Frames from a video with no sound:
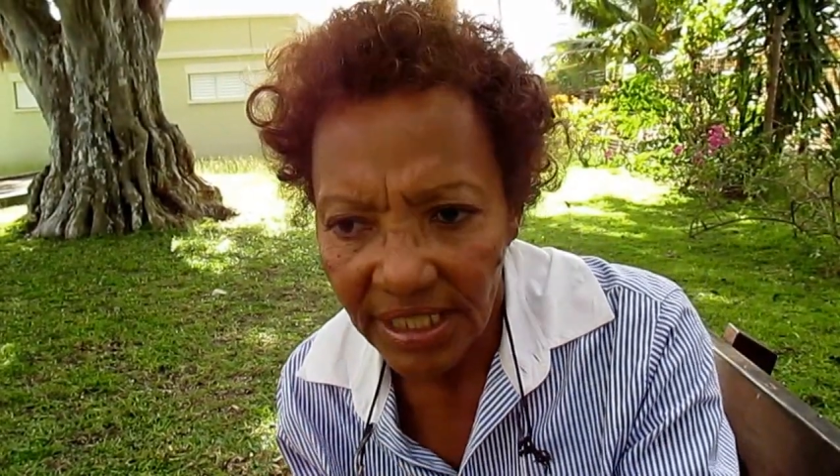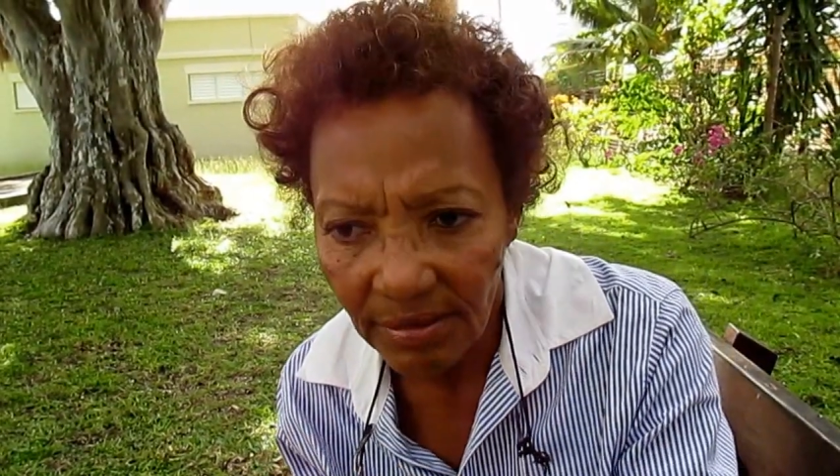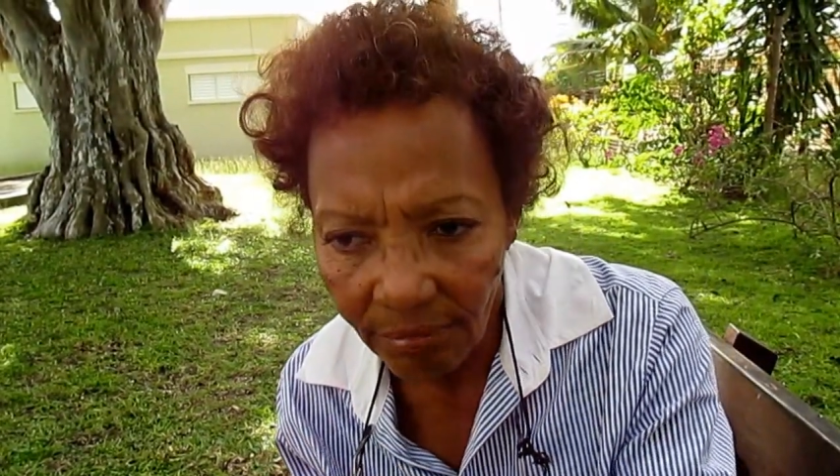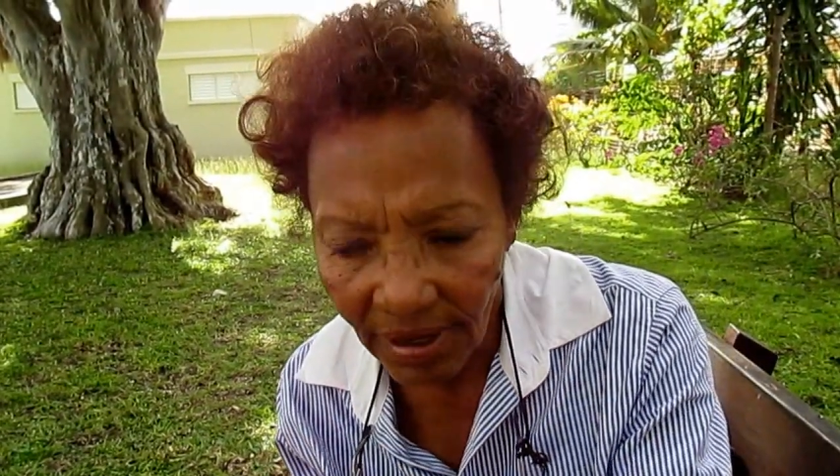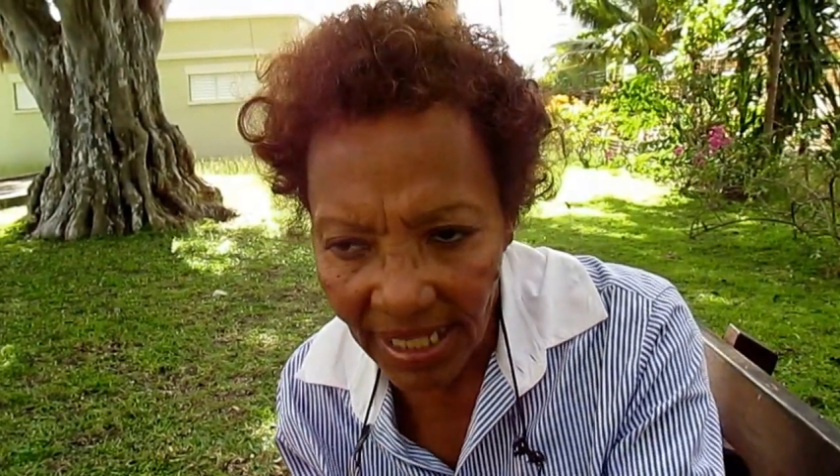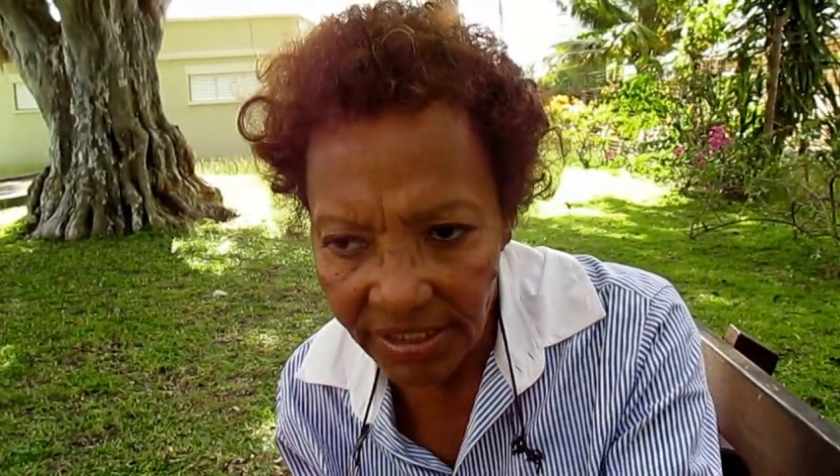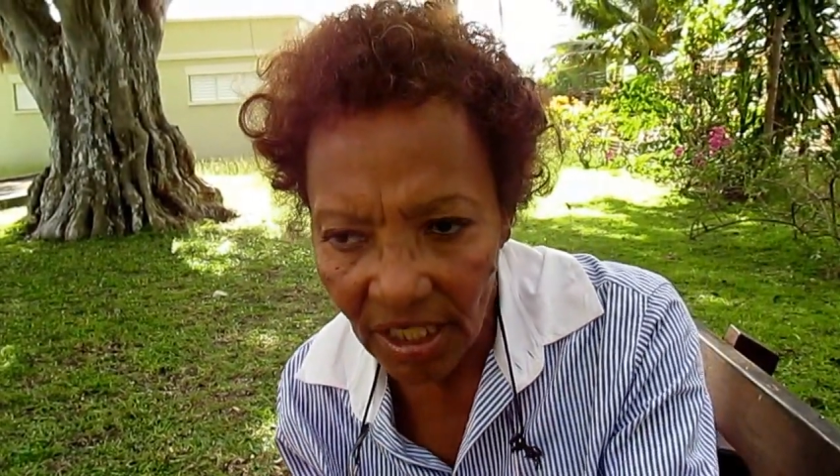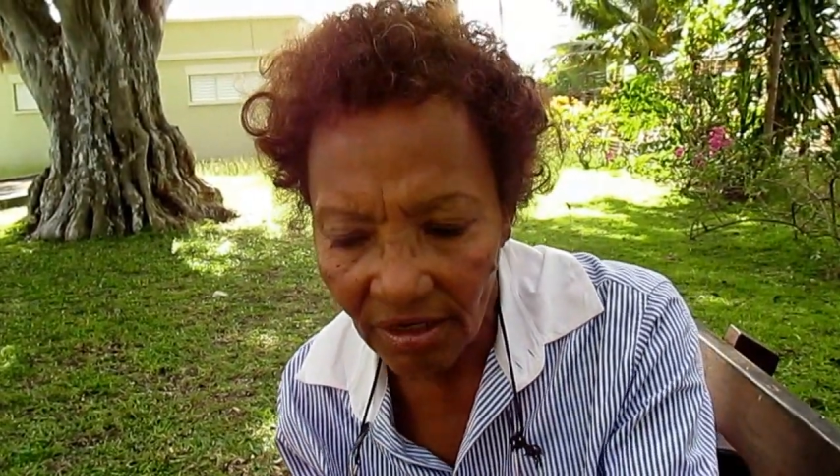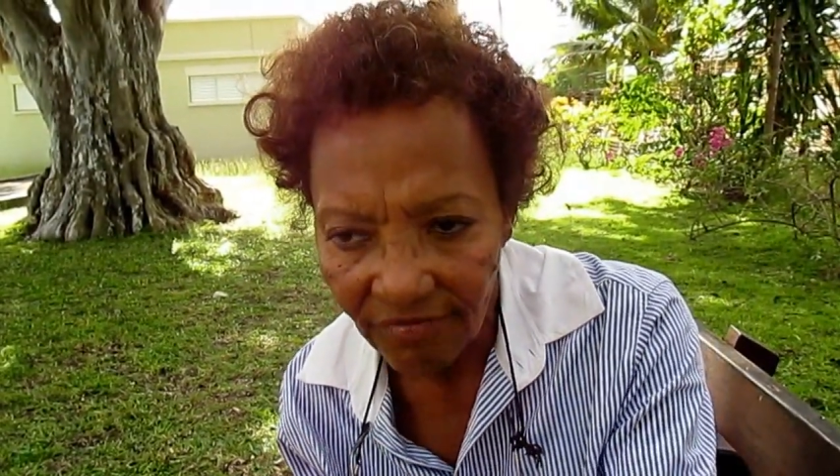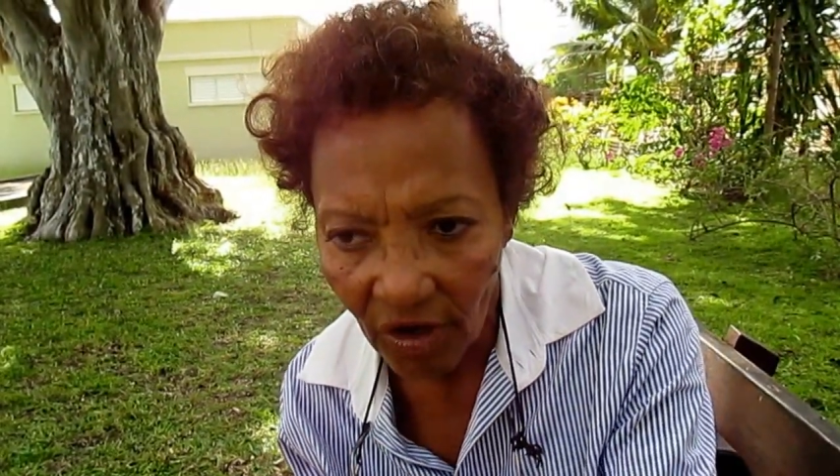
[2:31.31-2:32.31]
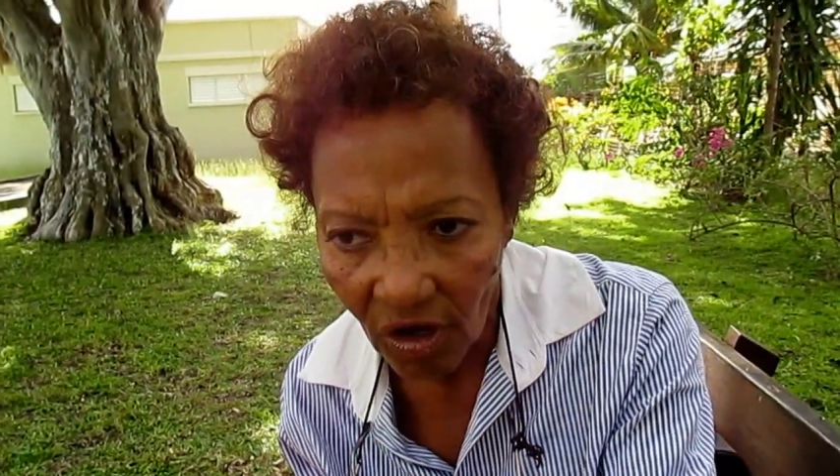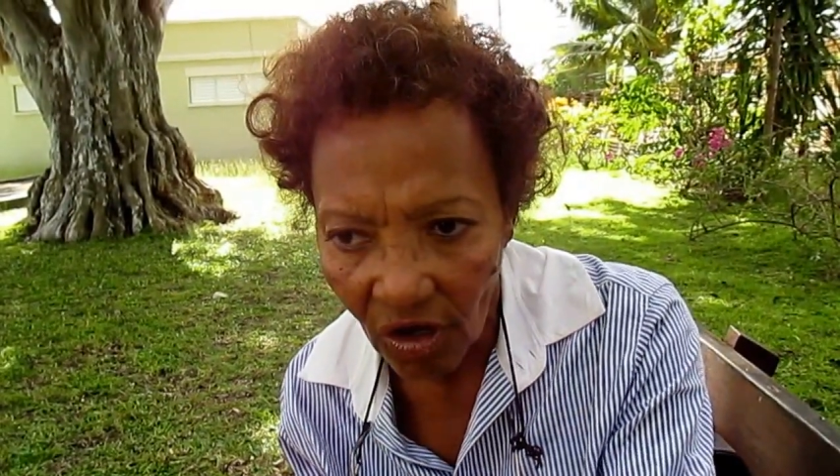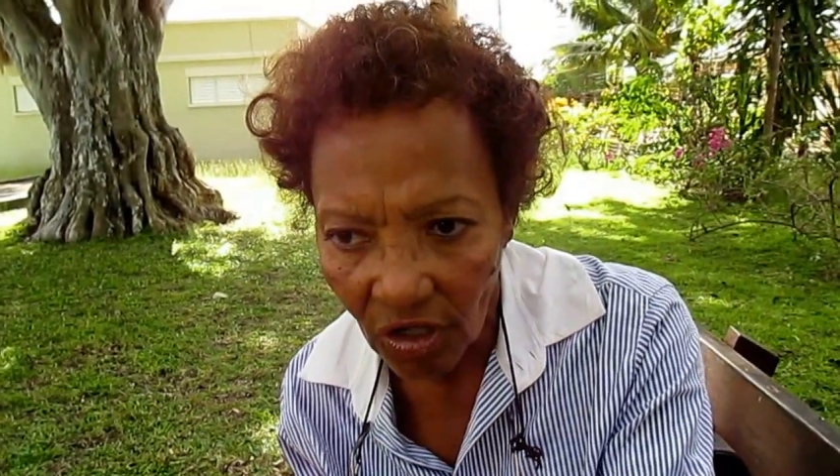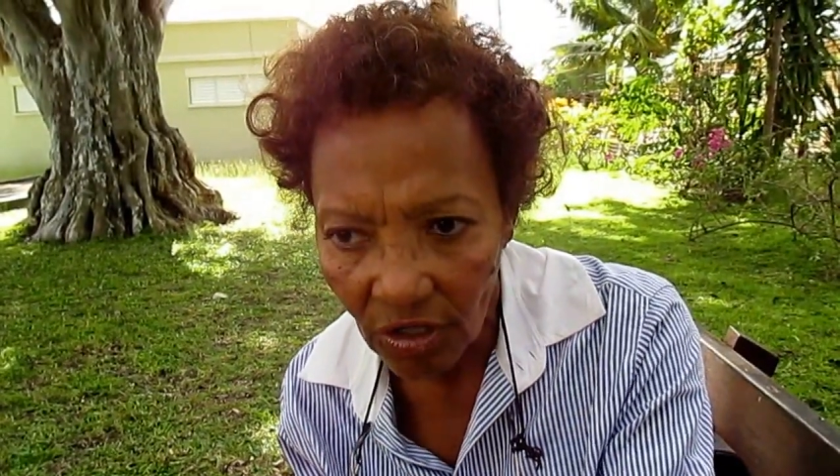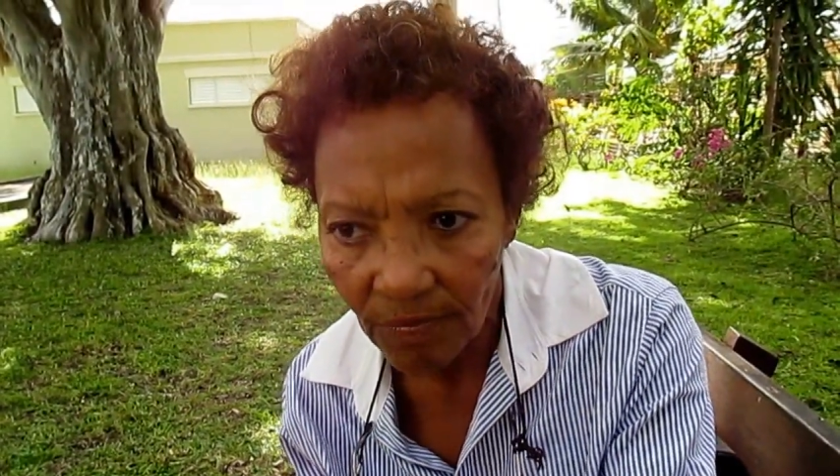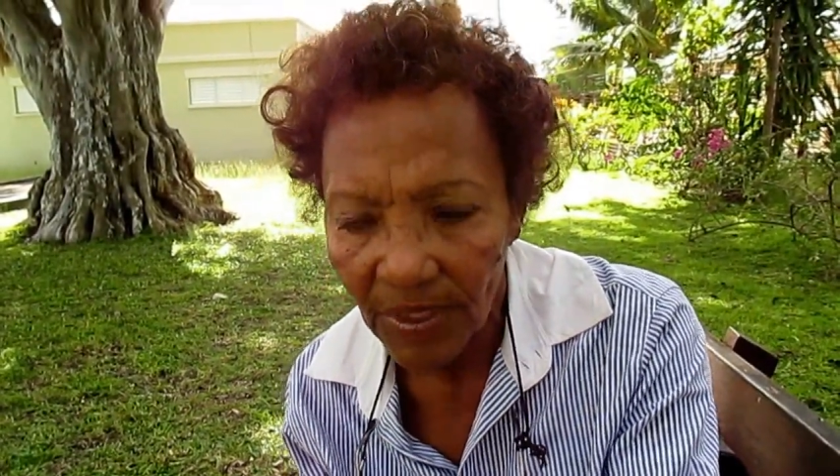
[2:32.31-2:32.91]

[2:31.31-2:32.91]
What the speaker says: inbreds of all,